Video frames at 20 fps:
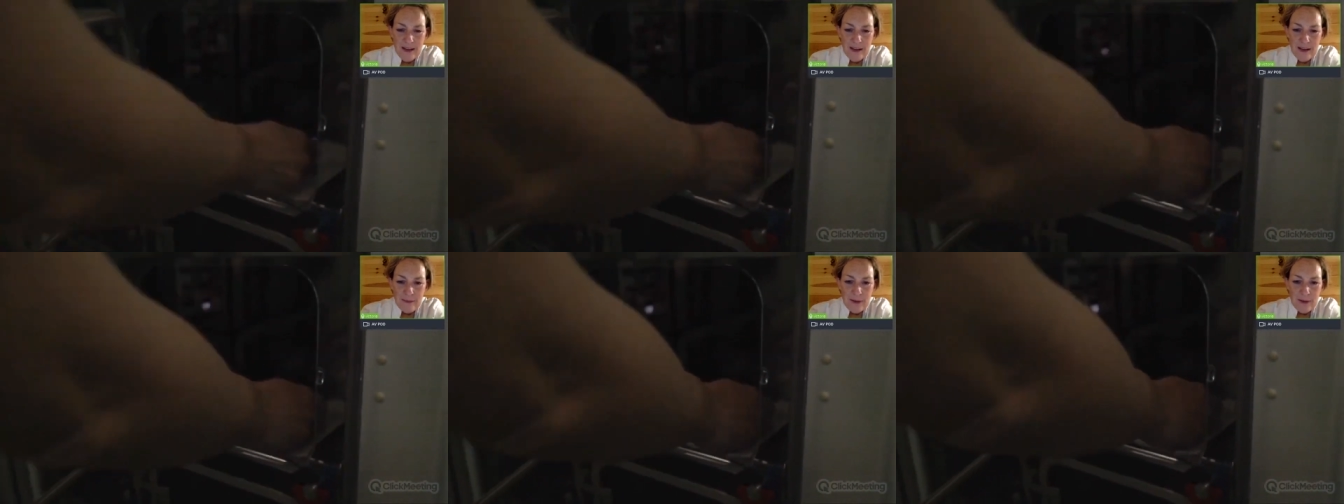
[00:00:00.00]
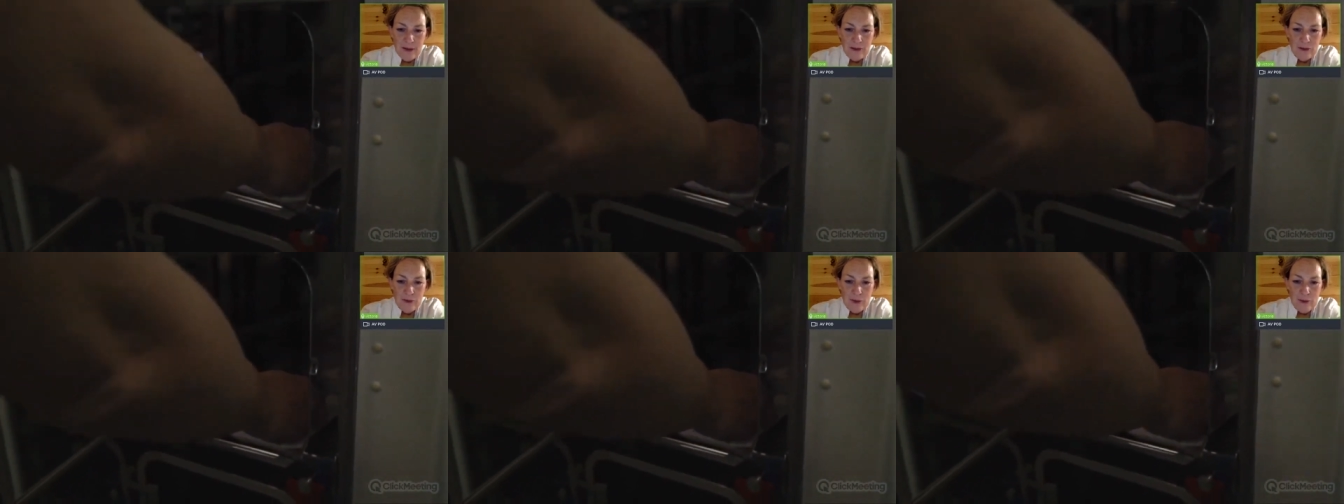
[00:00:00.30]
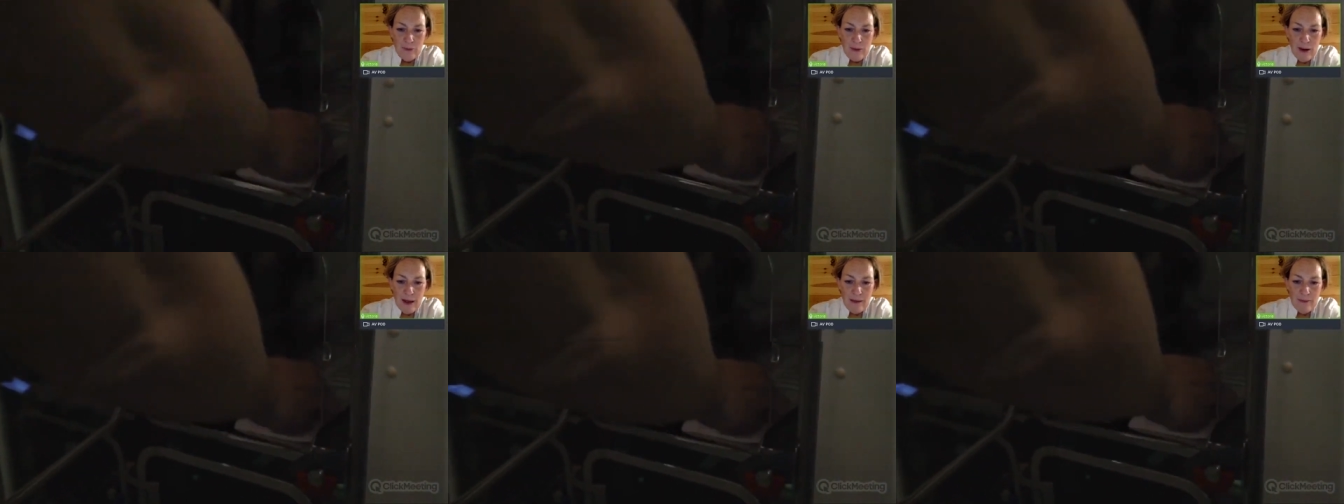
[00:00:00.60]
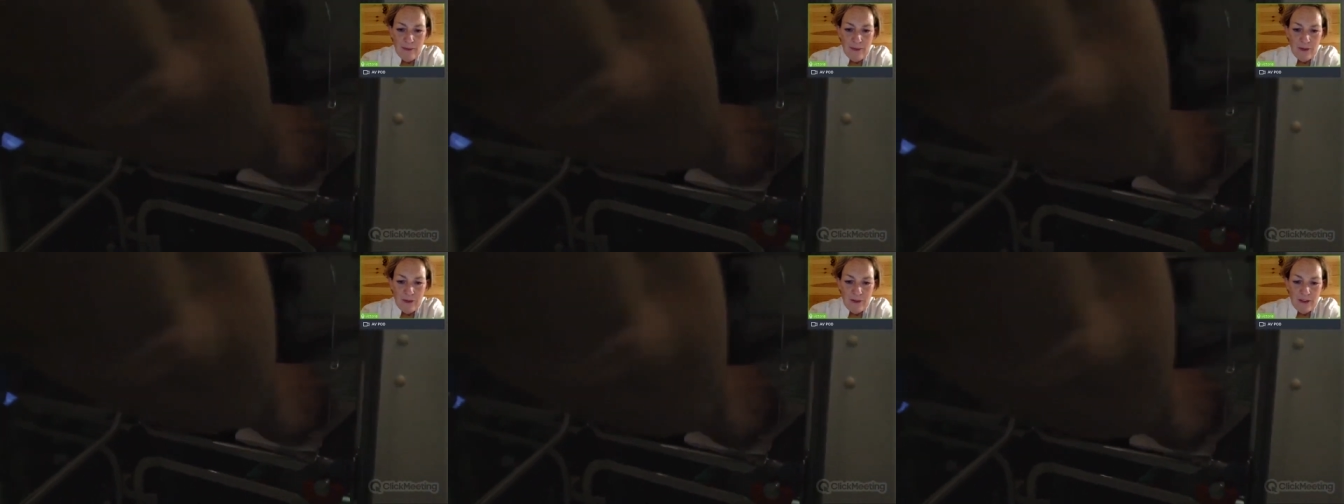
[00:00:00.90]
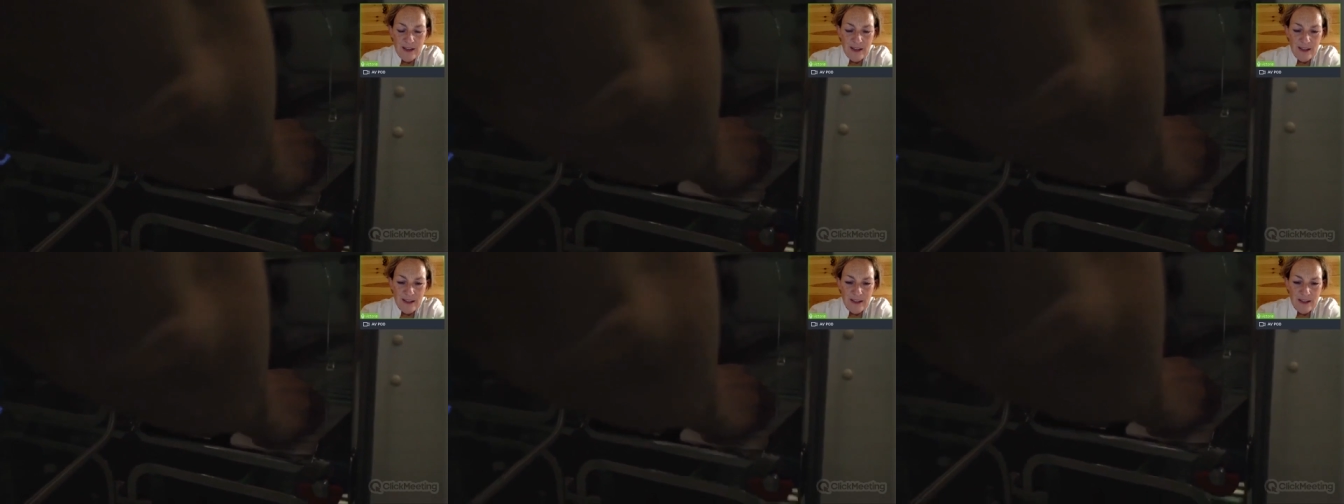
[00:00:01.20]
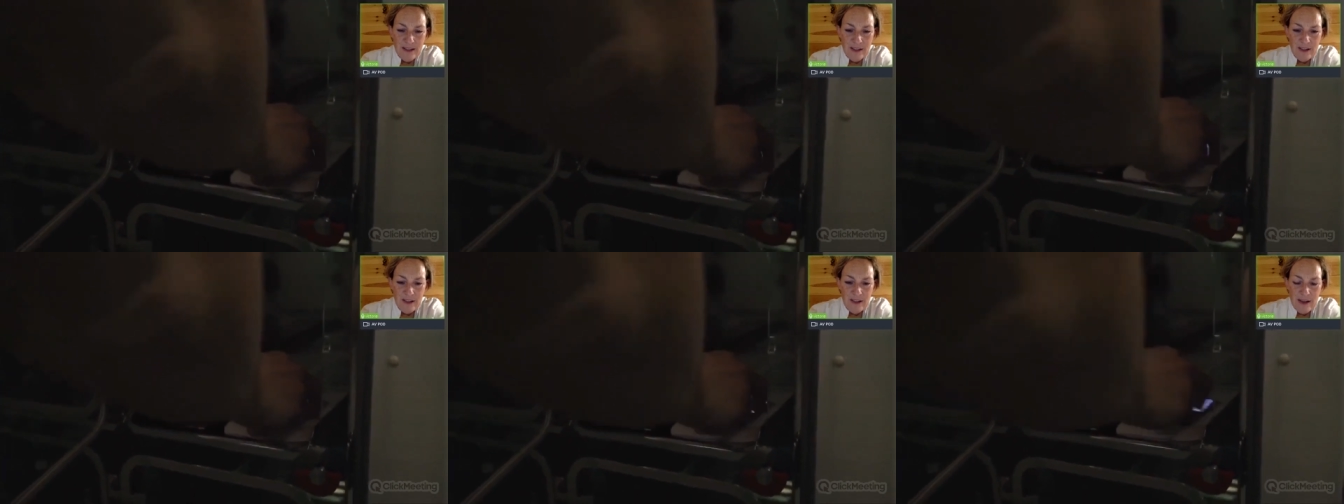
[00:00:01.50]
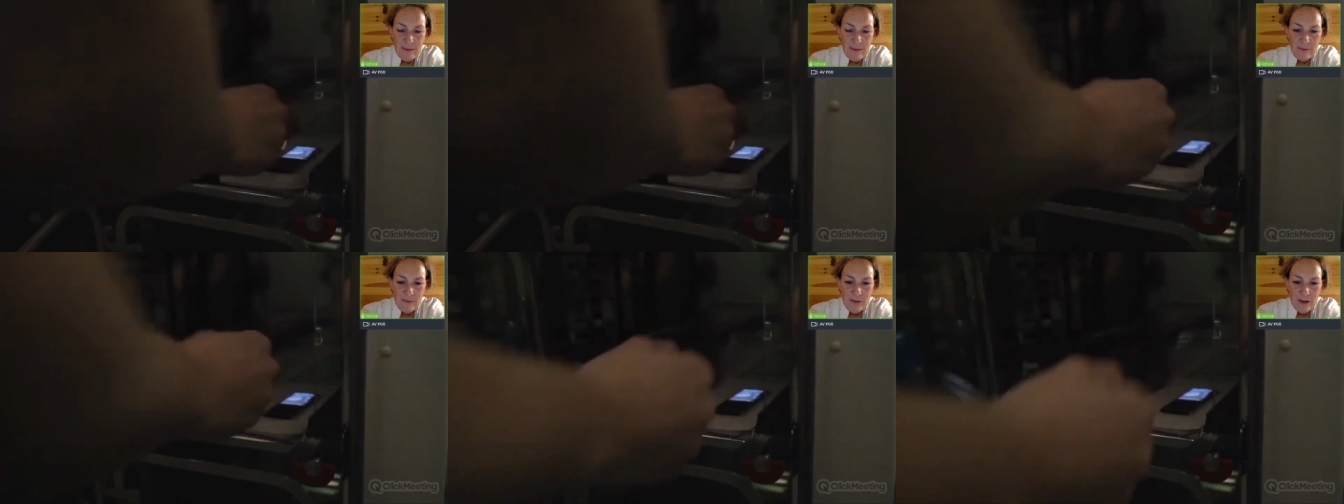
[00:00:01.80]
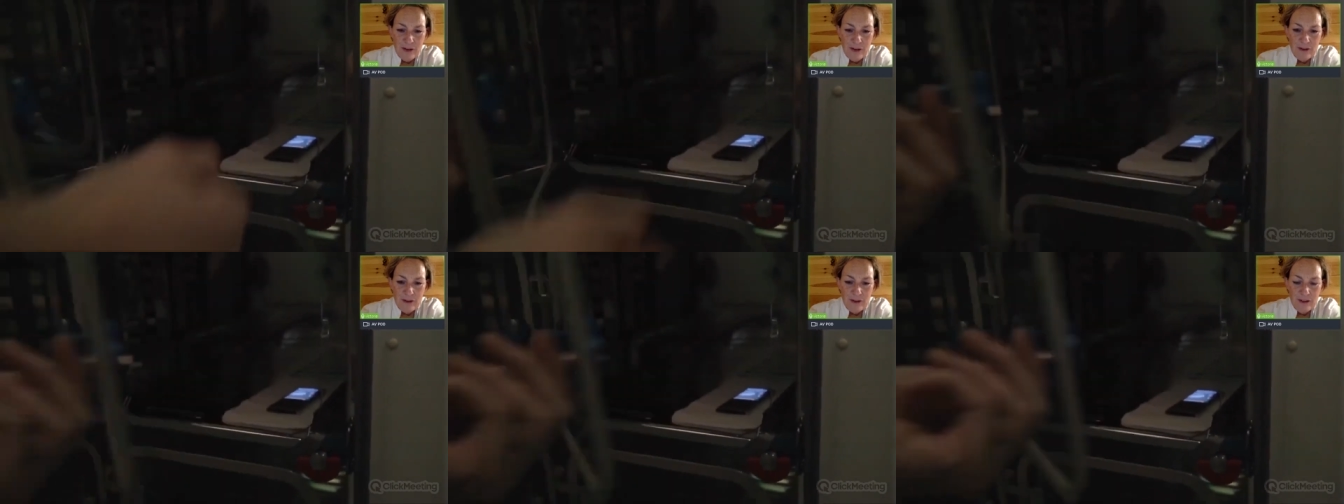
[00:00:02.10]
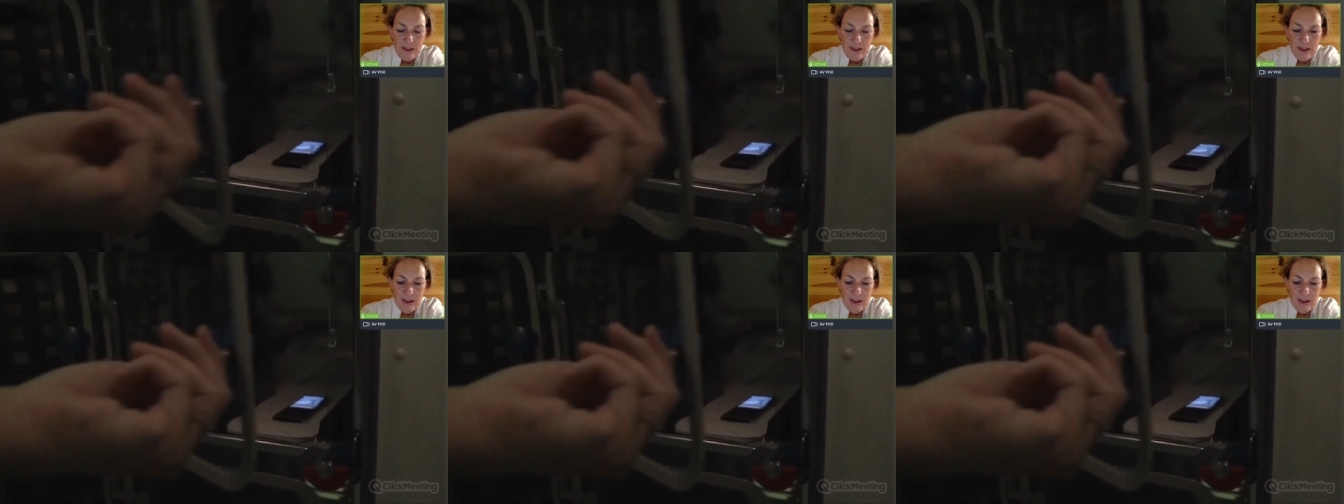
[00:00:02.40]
because we play music to the embryos.